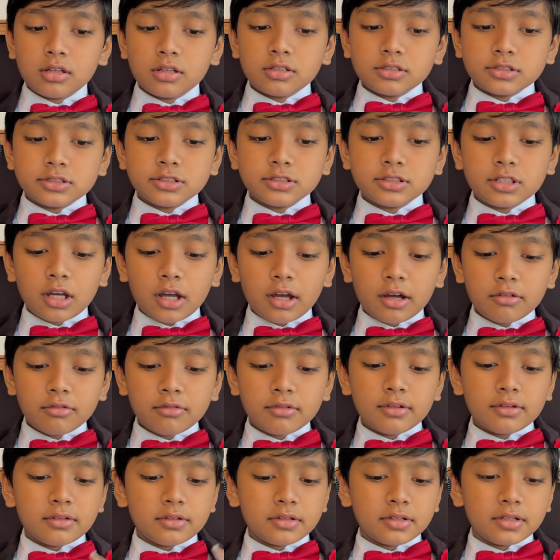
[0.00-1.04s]

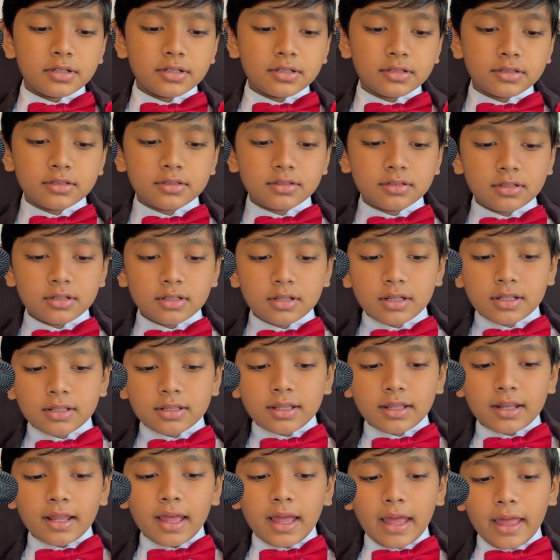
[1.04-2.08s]
So,
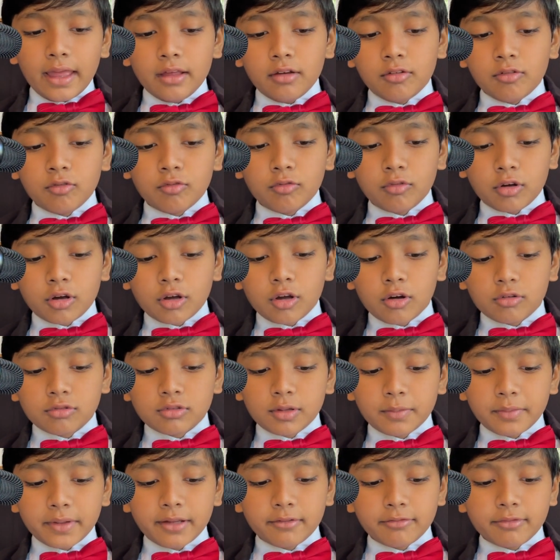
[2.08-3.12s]
today, we're going
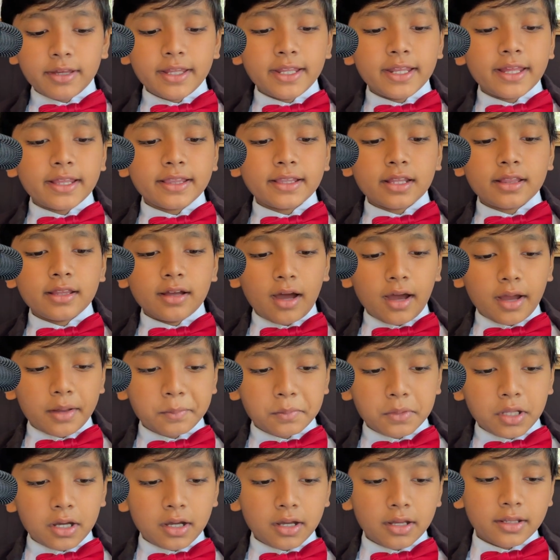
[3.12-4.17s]
to be reading the
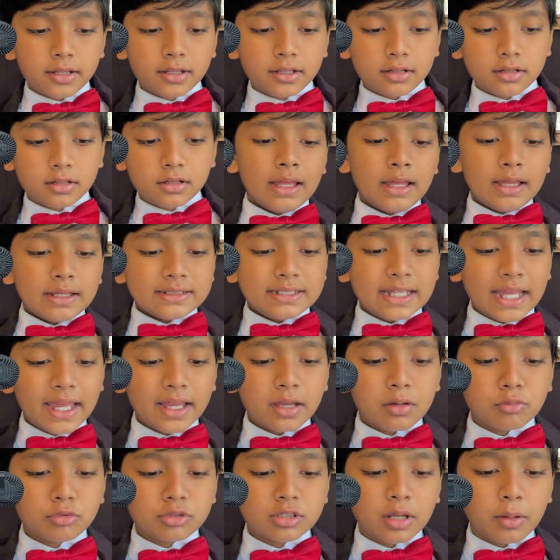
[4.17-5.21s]
timeline.
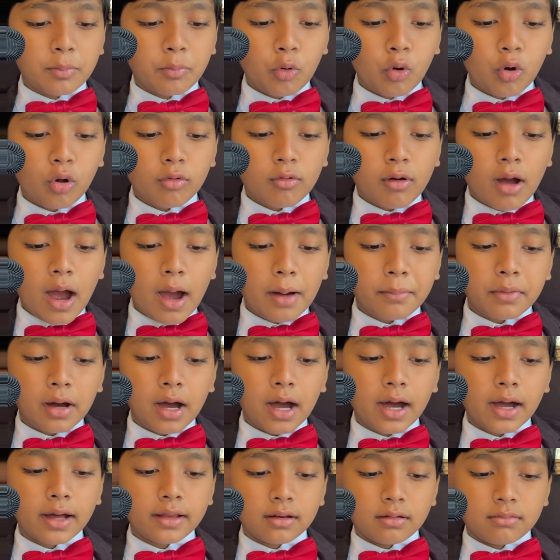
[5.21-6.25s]
Sheikh Mujibur
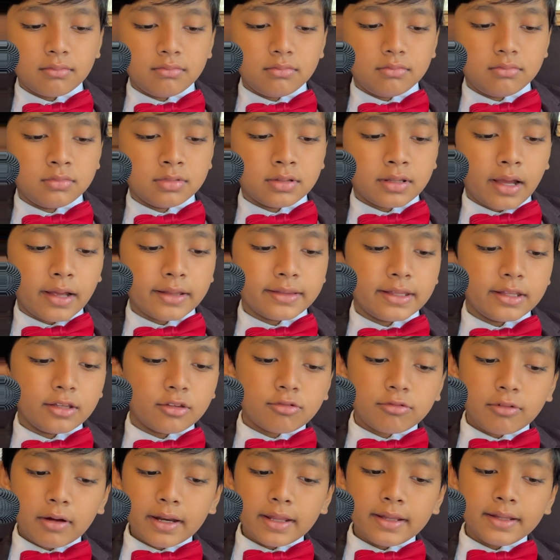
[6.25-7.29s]
Rahman,
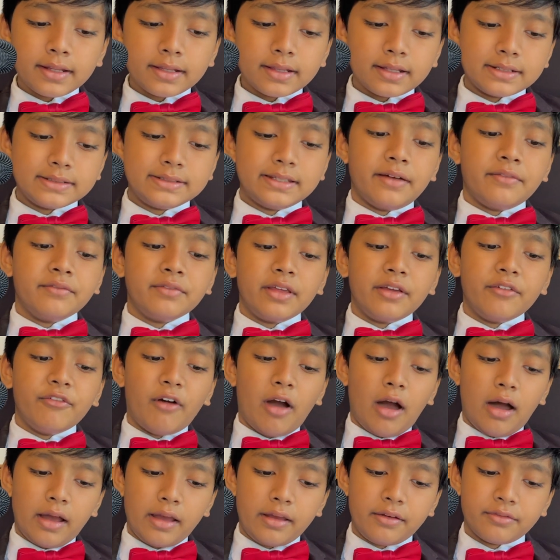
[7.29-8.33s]
1920 to
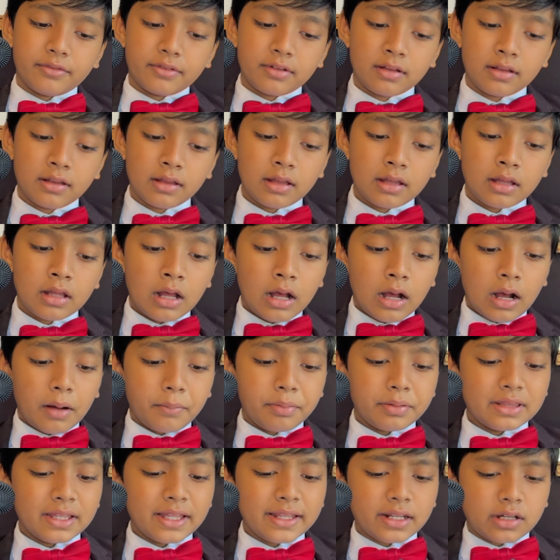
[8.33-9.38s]
75. A
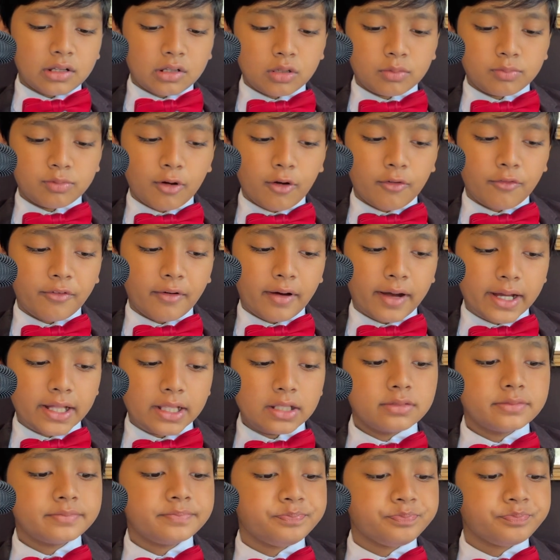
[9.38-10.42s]
political
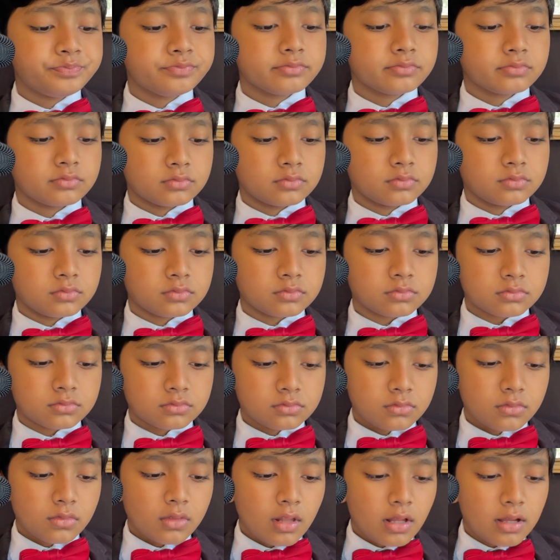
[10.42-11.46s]
profile.
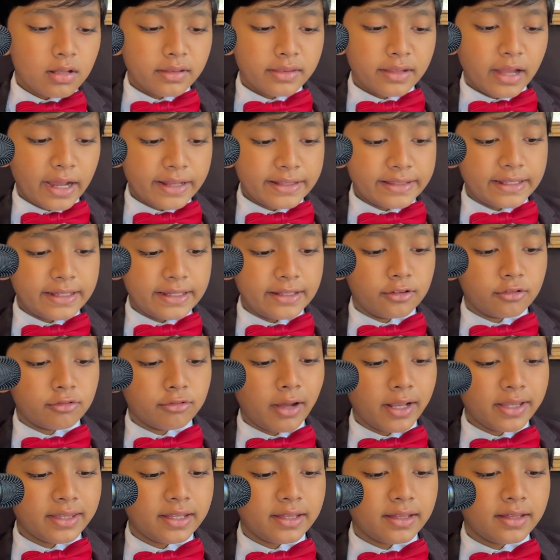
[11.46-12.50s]

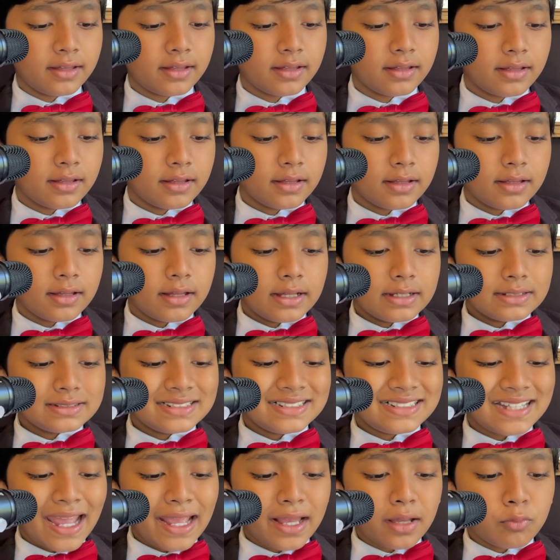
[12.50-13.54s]
1920.
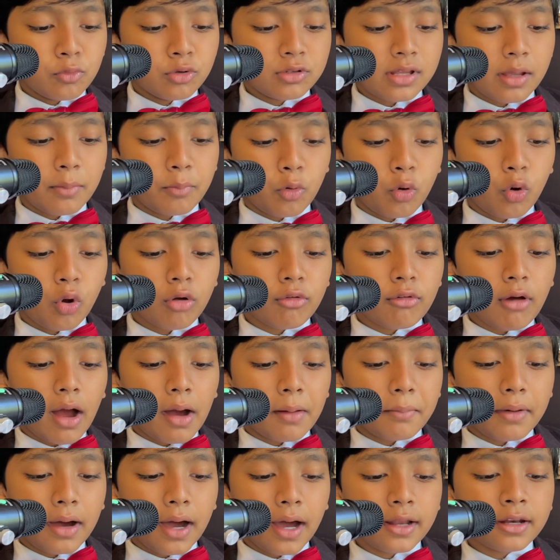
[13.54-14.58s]
Sheikh Mujibur
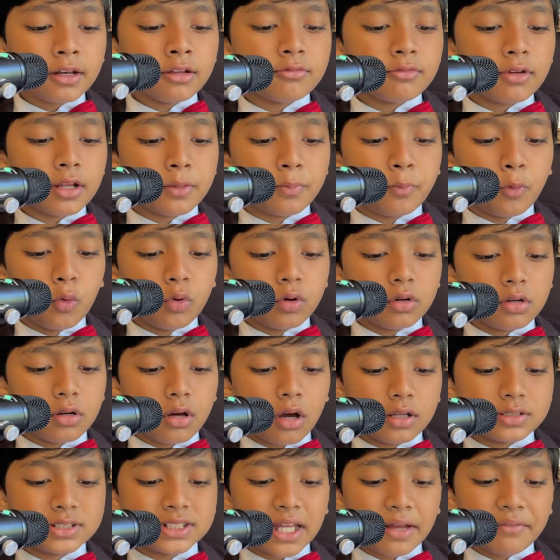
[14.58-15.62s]
Rahman was born
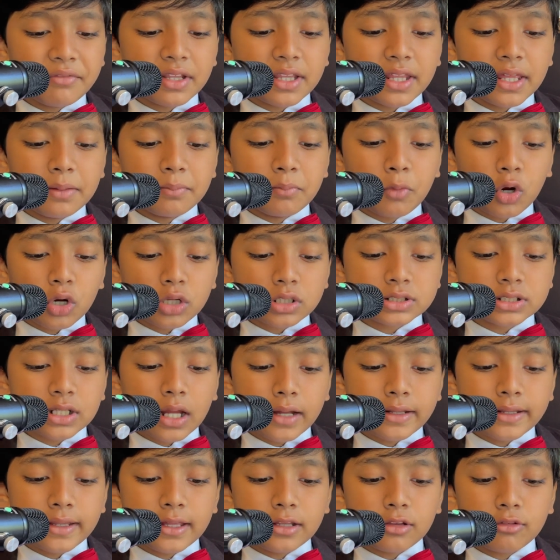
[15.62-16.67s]
on 17 March
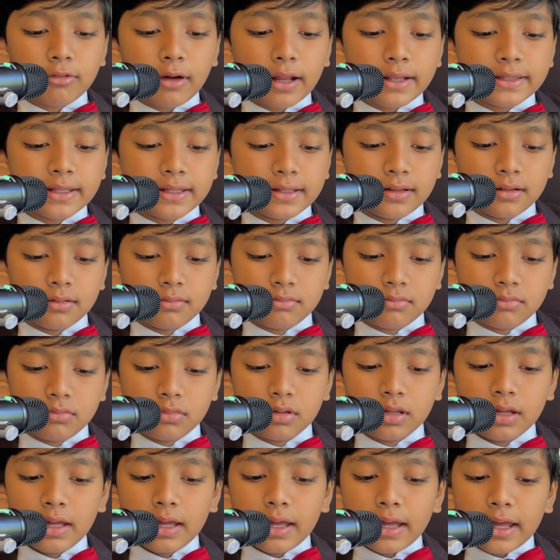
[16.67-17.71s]
1920
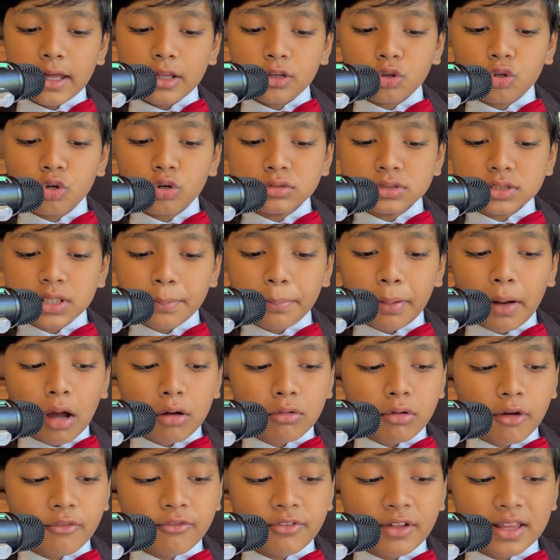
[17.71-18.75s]
in
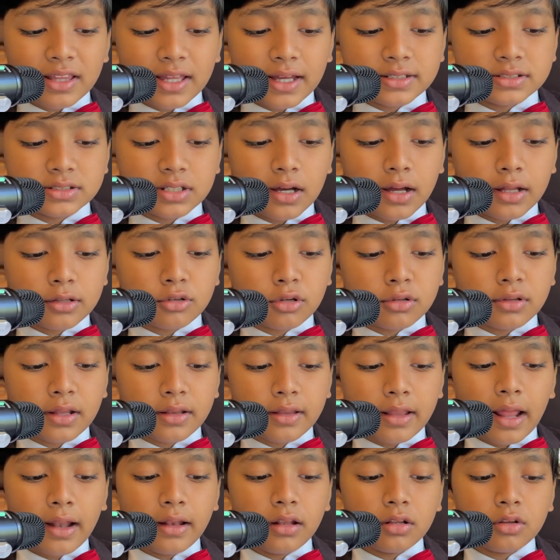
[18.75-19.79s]
Tungipara village under the
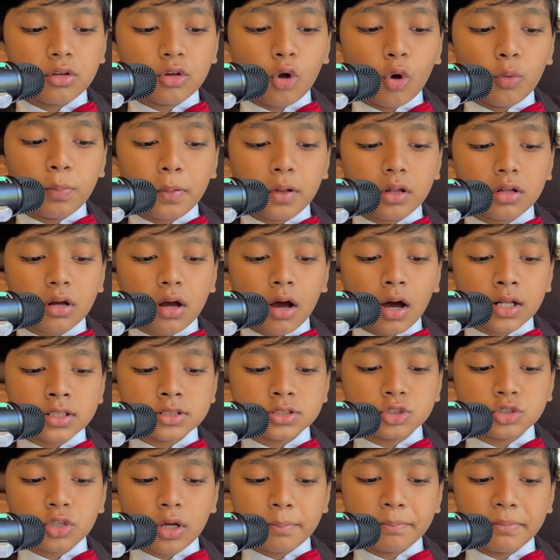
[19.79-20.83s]
then
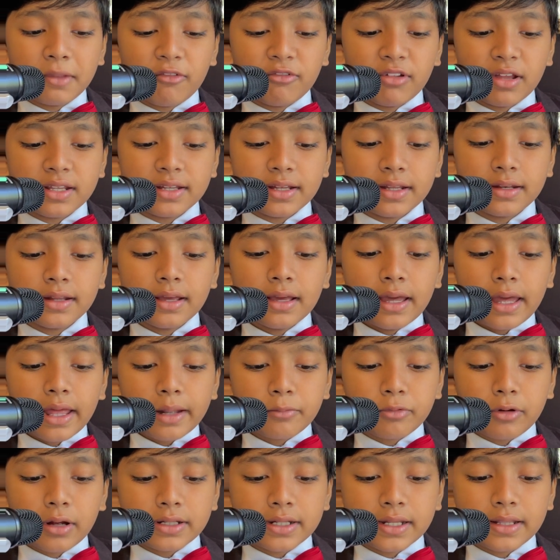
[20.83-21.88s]
Gopalganj subdivision,
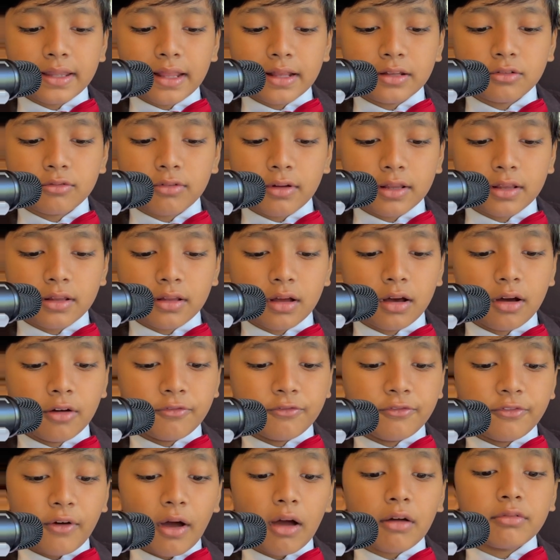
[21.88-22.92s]
present district of
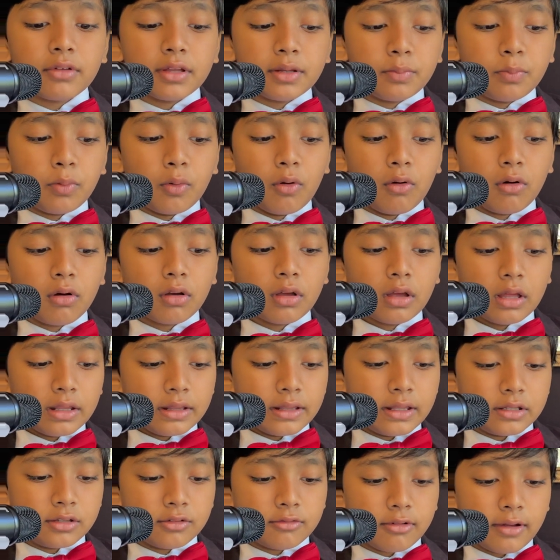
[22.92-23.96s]

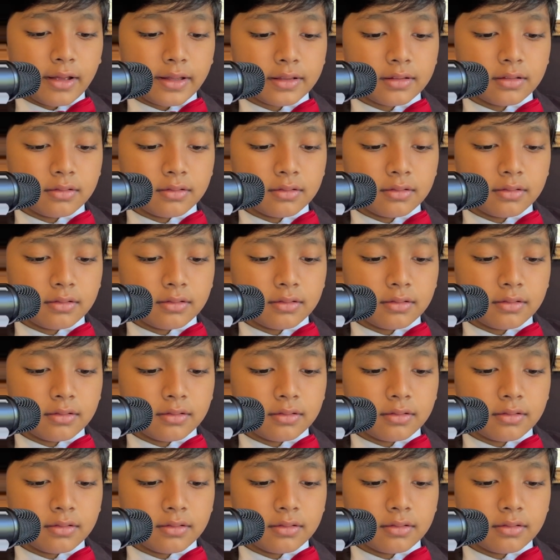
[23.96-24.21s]
Faridpur district.